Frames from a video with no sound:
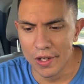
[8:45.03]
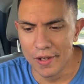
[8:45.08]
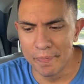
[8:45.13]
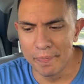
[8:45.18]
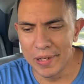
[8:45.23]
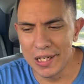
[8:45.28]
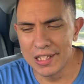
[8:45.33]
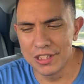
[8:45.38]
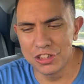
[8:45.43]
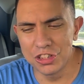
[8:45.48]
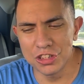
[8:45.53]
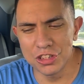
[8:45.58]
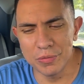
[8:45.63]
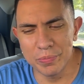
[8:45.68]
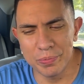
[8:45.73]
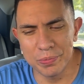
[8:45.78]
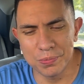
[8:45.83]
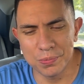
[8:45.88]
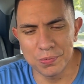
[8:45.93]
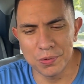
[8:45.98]
But it just,
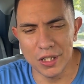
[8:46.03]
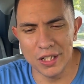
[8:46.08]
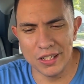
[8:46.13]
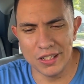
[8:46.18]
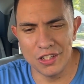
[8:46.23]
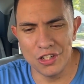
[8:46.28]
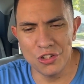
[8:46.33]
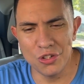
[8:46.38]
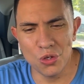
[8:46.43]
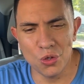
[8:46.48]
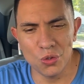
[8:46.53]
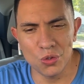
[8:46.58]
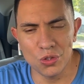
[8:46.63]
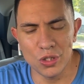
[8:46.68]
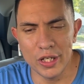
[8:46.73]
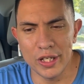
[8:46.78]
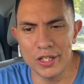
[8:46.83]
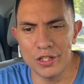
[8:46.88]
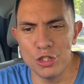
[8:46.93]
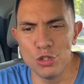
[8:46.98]
but you know,
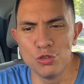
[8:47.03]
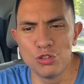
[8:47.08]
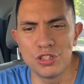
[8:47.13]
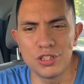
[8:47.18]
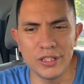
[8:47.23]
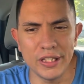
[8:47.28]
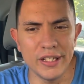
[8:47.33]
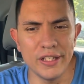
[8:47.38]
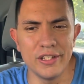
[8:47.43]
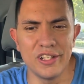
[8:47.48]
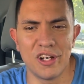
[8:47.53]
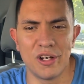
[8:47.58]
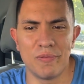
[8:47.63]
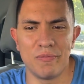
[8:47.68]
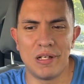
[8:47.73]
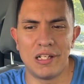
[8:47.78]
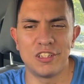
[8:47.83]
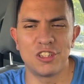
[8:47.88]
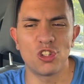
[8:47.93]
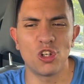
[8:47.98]
eh, you see
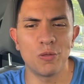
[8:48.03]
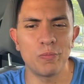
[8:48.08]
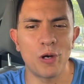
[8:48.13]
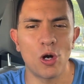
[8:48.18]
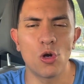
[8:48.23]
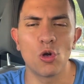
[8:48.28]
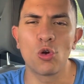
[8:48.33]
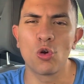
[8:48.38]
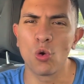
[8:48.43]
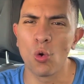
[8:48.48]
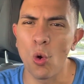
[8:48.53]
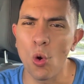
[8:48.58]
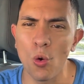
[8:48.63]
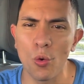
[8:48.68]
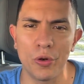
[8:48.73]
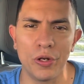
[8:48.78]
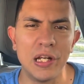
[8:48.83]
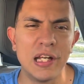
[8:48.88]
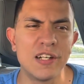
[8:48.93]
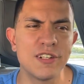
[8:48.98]
them, and it's all about
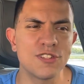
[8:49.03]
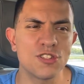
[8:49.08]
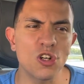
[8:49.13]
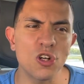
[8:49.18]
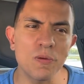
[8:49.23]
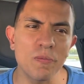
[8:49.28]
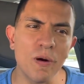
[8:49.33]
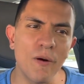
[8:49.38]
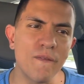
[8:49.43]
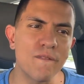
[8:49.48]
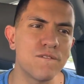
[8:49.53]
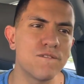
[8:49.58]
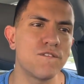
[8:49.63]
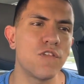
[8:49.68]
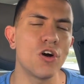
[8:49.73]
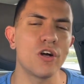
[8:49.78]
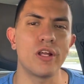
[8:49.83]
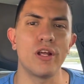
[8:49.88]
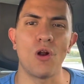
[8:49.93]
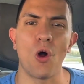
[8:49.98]
glory, and it's all about
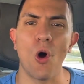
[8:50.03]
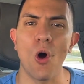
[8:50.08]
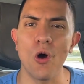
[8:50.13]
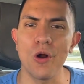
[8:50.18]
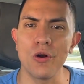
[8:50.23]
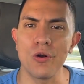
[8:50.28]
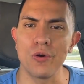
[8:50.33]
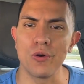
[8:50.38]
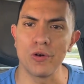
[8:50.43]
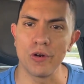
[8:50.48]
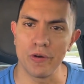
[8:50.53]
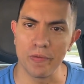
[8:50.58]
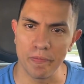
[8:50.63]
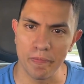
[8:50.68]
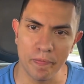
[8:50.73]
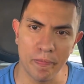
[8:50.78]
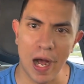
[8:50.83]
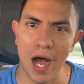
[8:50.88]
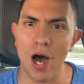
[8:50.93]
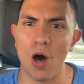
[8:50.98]
fucking honor
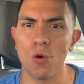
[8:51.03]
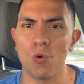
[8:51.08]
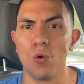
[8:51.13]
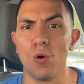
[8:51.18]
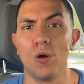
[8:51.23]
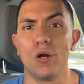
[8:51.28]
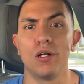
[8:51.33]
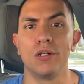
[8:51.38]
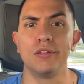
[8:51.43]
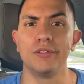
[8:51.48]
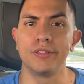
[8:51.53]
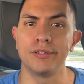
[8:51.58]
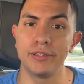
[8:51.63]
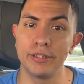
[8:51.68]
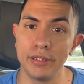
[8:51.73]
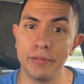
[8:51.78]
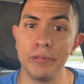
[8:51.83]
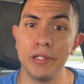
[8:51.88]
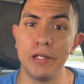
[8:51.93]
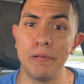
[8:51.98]
and power and
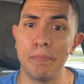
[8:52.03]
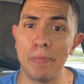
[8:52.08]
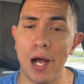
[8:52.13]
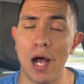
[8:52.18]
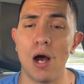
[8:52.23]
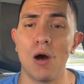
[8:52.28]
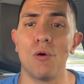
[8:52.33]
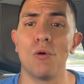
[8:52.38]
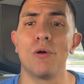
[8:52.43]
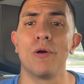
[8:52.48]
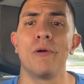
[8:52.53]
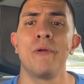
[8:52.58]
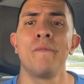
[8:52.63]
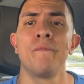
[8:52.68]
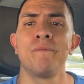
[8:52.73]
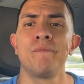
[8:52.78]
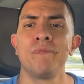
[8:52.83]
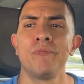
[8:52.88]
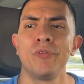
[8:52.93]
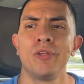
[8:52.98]
exhibiting power.
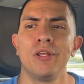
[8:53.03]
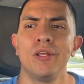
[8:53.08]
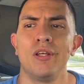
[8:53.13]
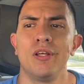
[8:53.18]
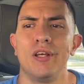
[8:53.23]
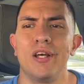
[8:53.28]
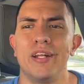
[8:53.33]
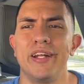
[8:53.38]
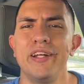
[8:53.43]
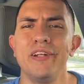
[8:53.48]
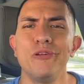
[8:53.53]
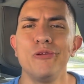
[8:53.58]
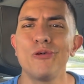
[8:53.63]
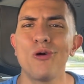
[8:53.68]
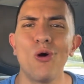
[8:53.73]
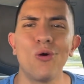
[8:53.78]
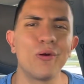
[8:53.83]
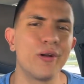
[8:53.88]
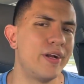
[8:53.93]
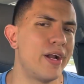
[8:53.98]
And then you
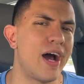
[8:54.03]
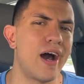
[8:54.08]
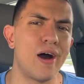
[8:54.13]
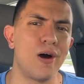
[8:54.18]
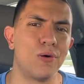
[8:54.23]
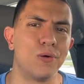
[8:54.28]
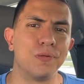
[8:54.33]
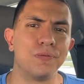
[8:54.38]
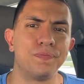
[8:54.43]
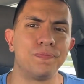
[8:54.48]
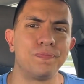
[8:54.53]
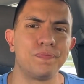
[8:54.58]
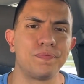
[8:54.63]
go to now,